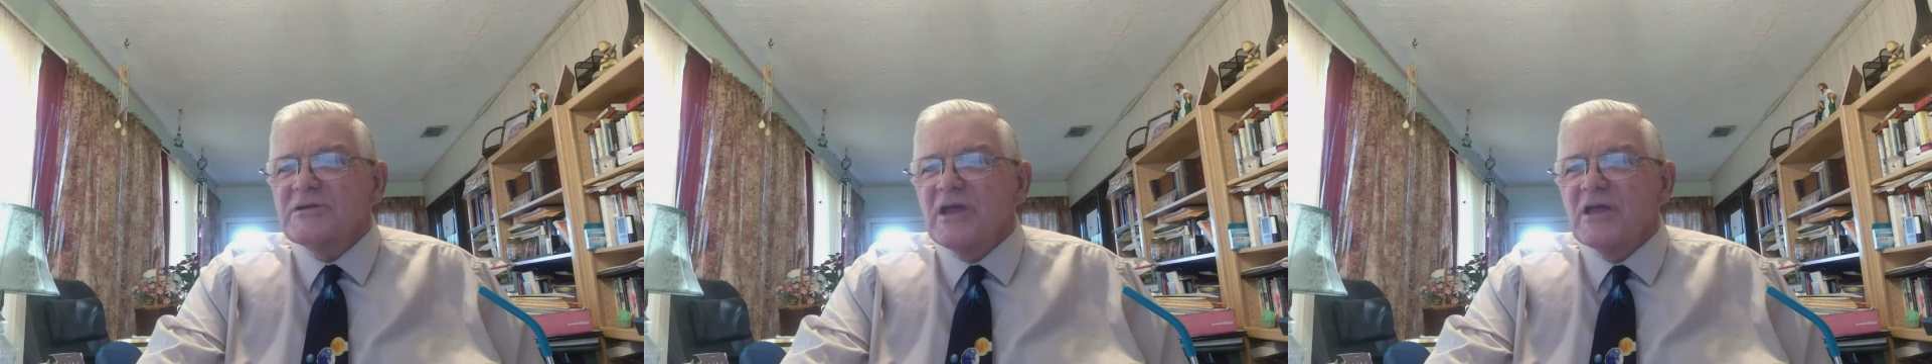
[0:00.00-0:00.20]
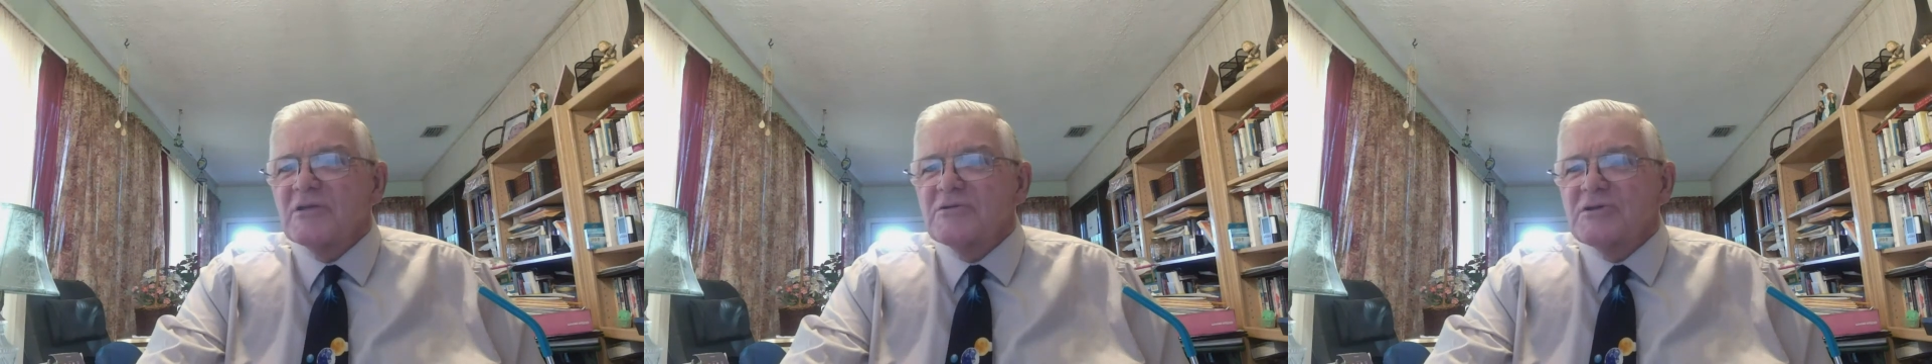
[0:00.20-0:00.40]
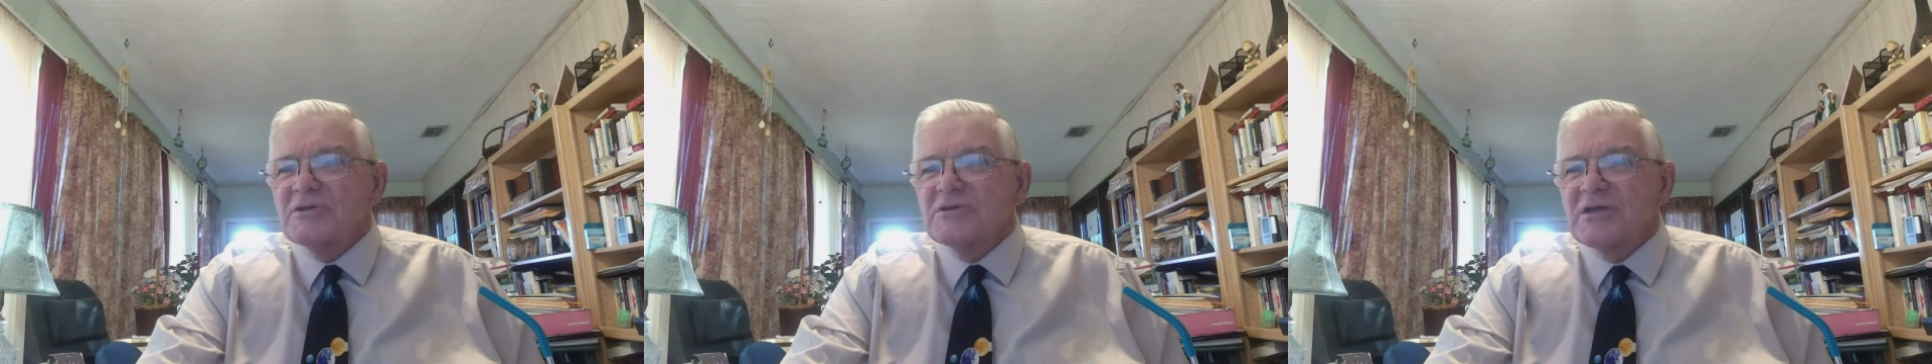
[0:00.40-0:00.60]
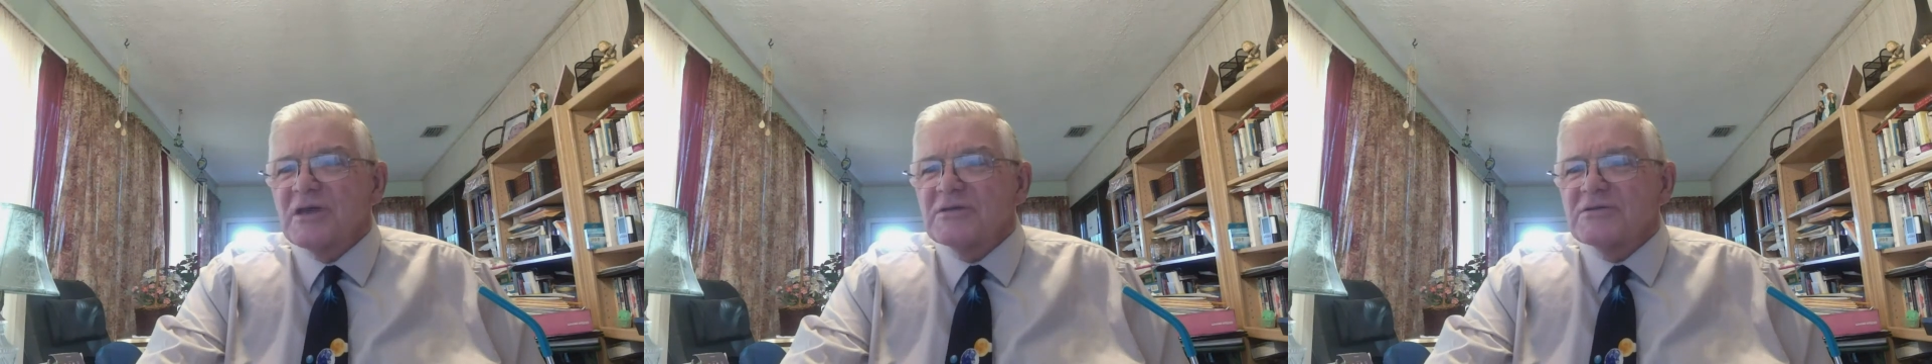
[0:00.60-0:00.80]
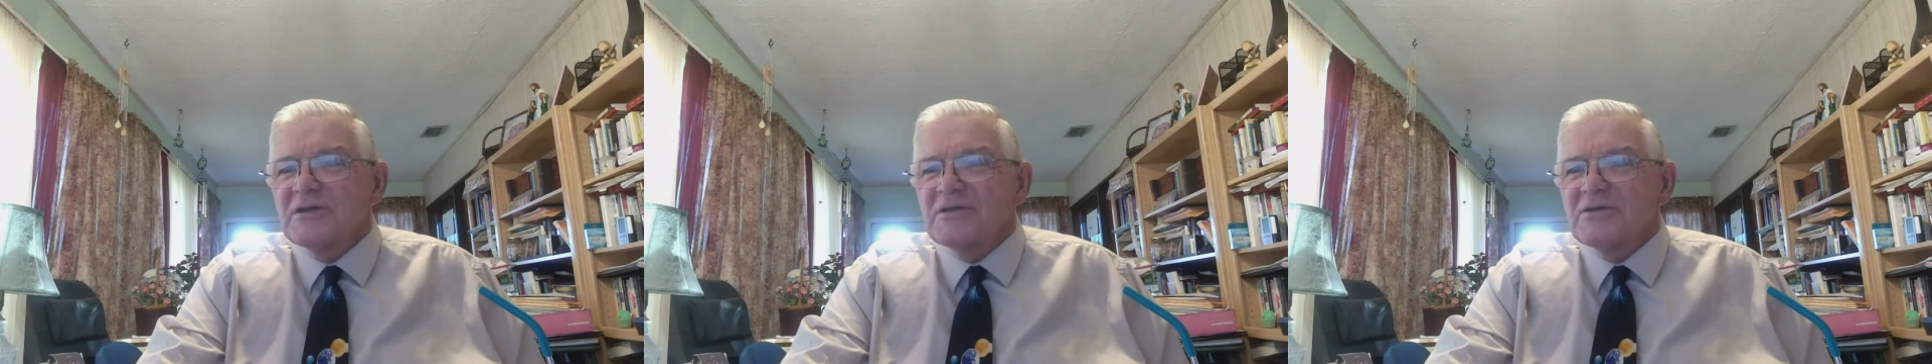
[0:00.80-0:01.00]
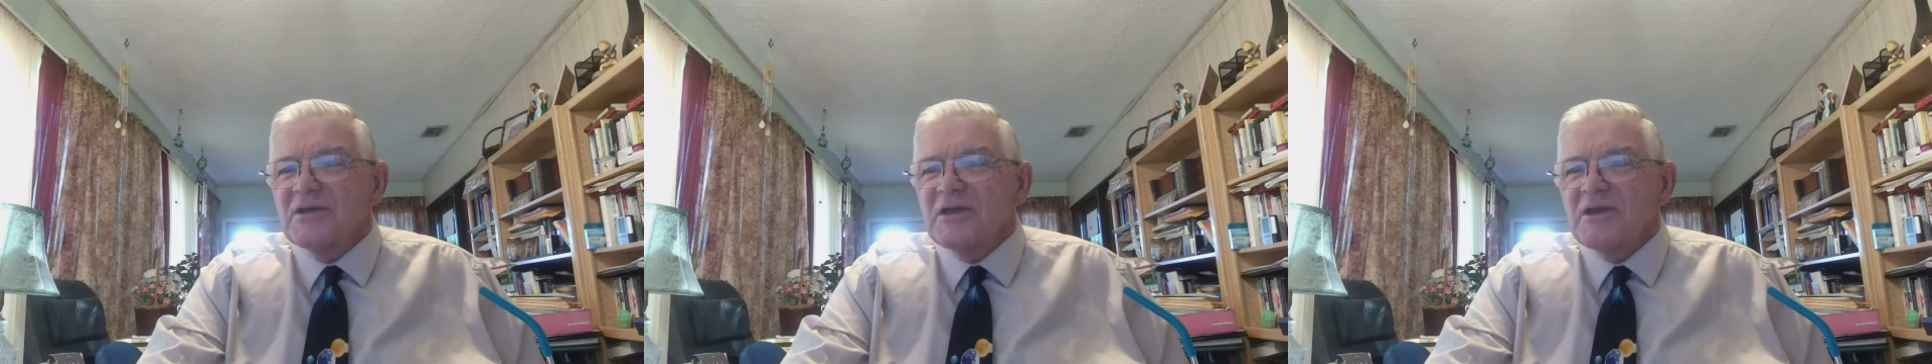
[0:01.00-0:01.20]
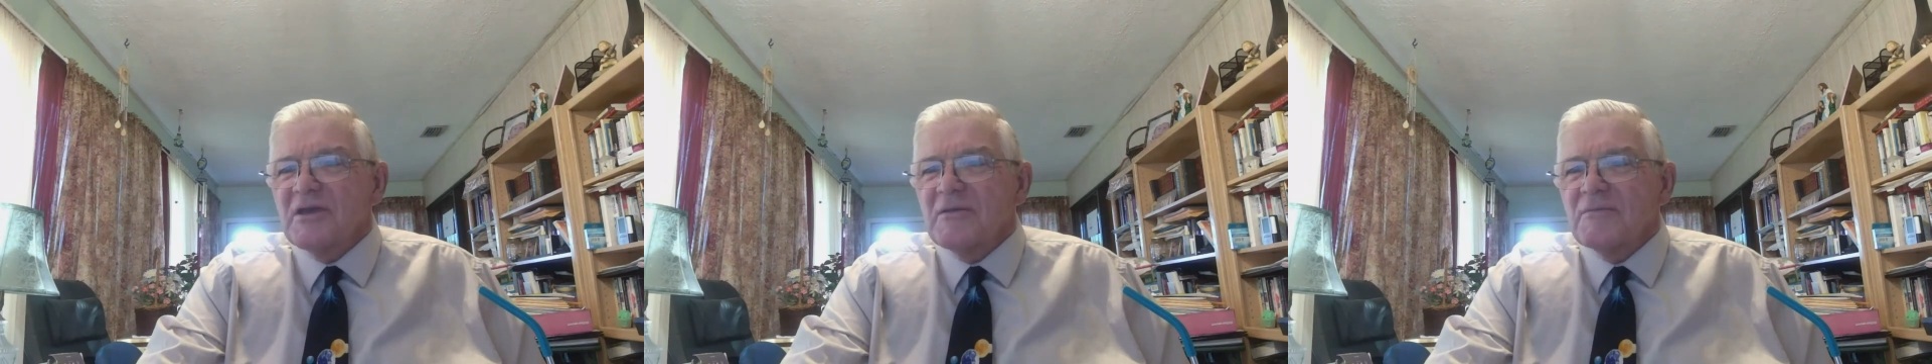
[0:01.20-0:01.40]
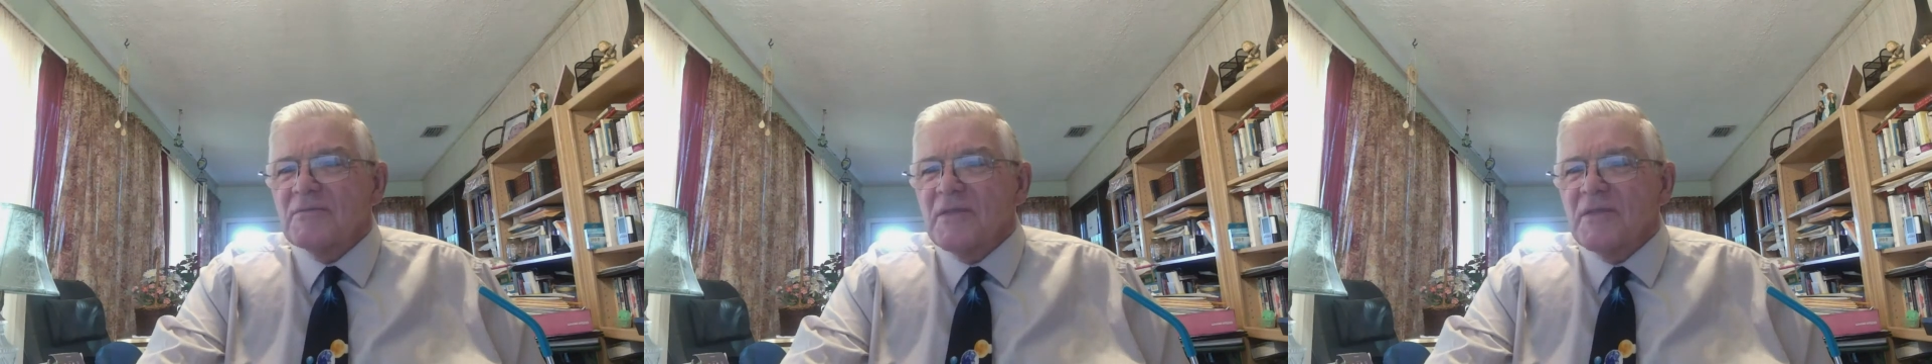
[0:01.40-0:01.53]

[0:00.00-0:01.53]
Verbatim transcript: challenges us to think